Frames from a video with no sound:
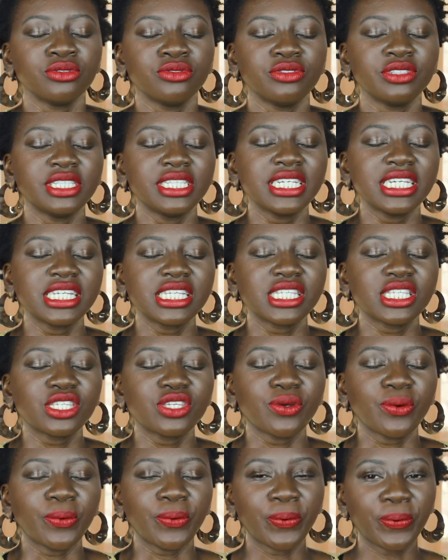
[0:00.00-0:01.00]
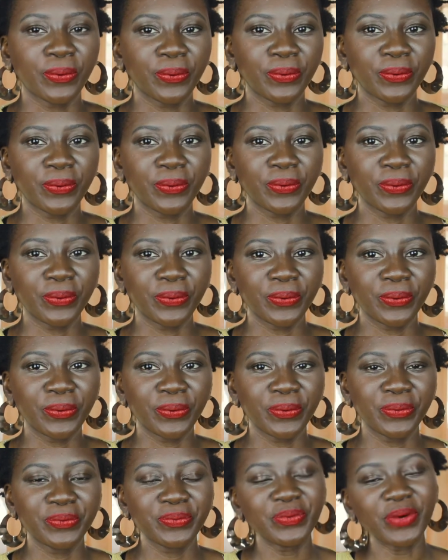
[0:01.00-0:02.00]
Release.
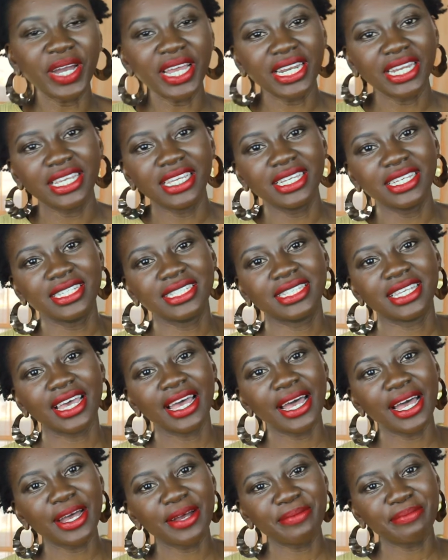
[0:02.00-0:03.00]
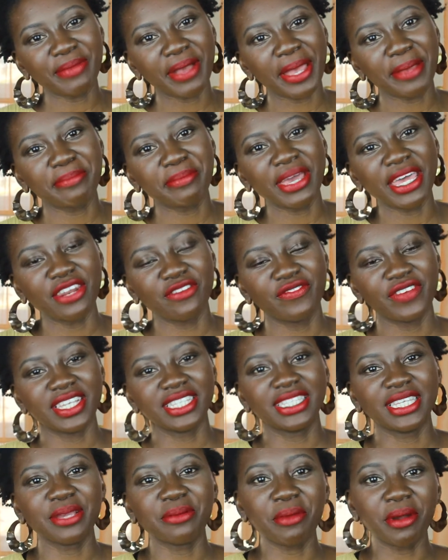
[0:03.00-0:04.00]
What is up, my
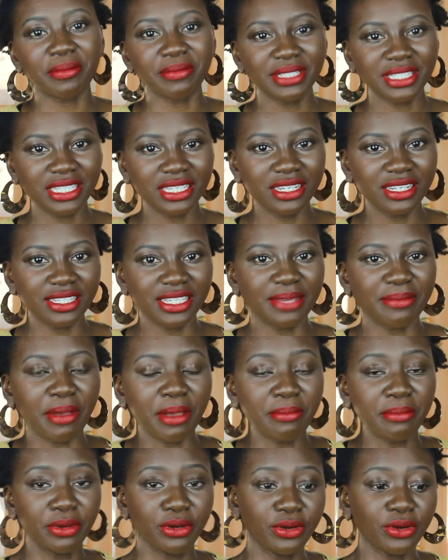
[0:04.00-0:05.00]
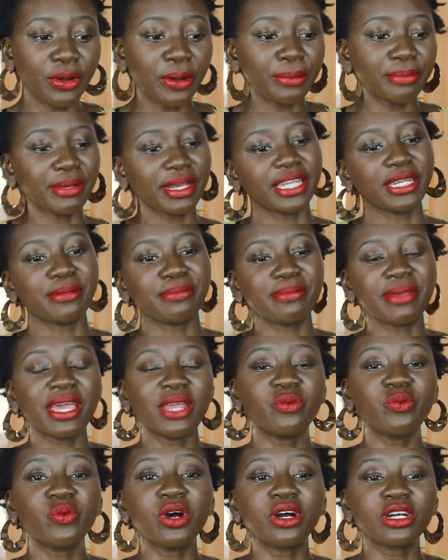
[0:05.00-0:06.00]
manifesting mamacitas and my miracle-minded
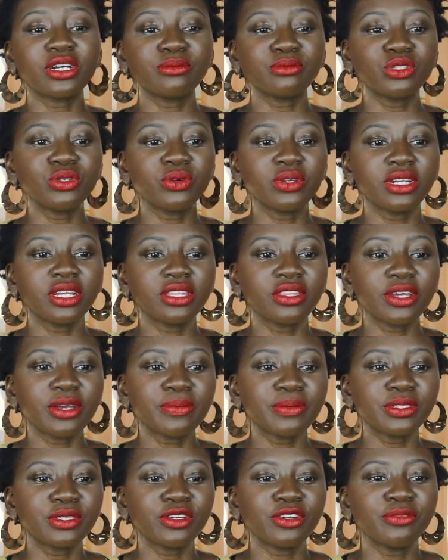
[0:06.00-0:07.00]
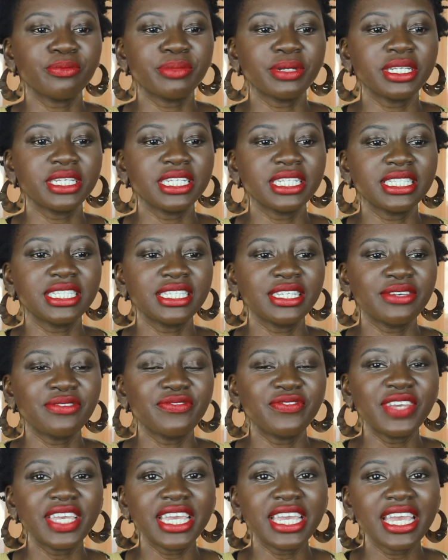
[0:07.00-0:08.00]
men? Welcome to another episode of
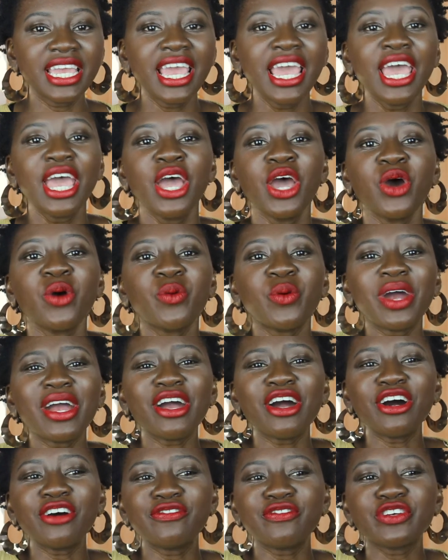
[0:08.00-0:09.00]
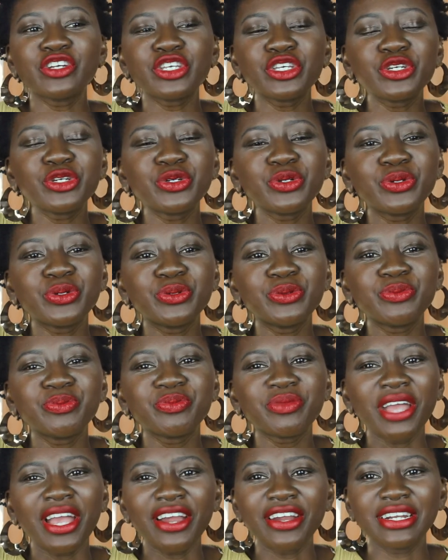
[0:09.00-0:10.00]
BeenieTV, where I offer you,
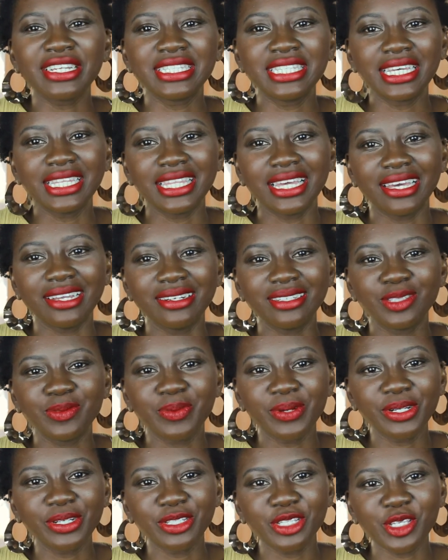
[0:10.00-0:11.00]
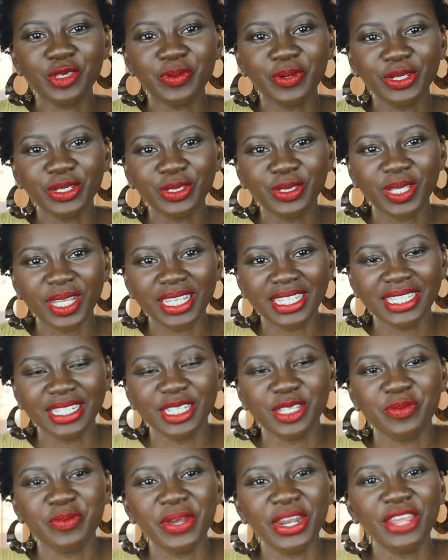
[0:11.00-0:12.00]
I already said that, sprinkle of spiritual
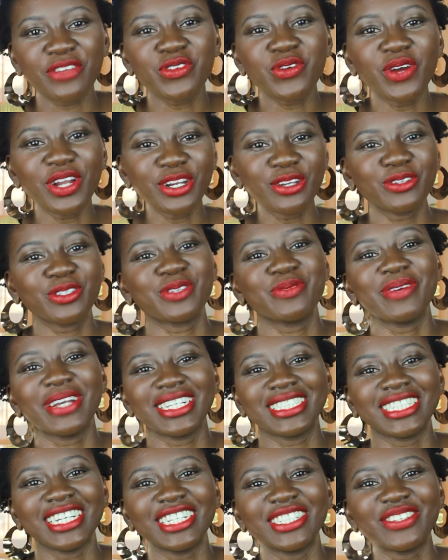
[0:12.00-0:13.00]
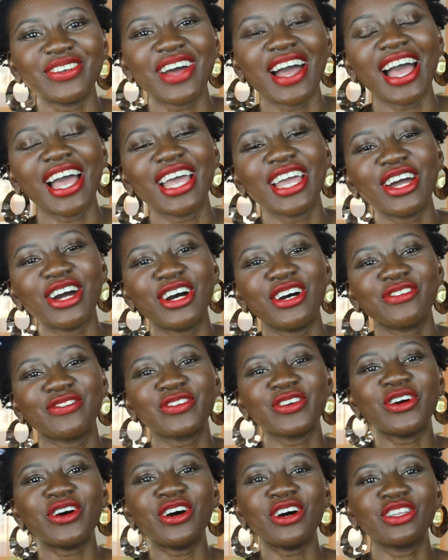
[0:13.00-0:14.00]
sassiness, but if you are new to my channel, I
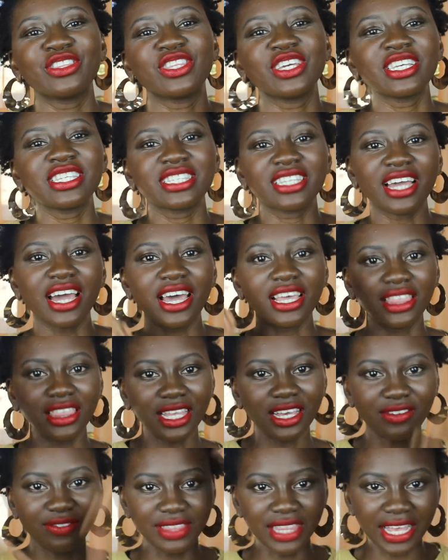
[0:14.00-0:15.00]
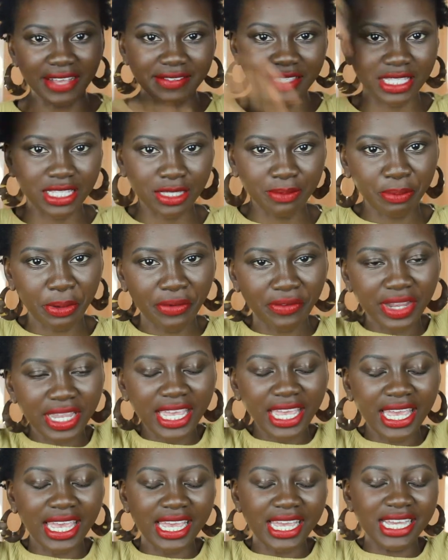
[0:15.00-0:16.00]
offer all things God, love, light,
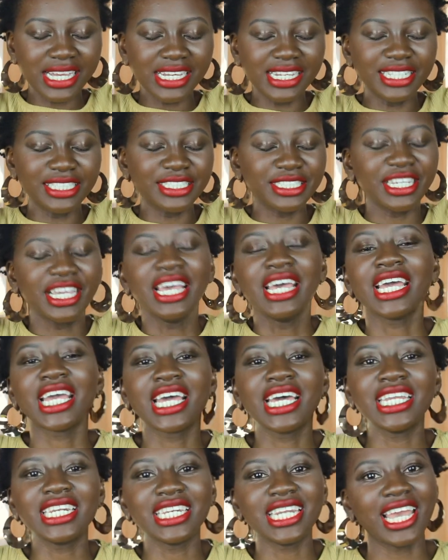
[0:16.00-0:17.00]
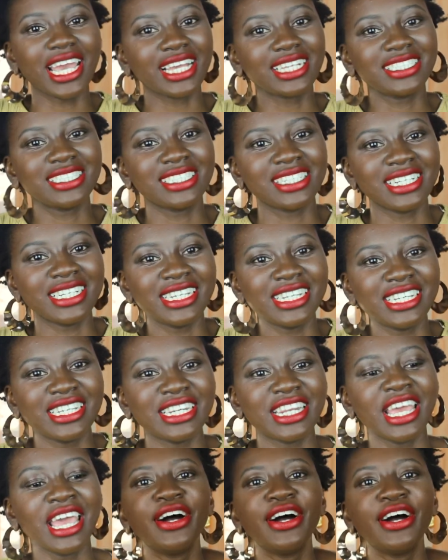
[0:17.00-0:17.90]
spirit, and connection.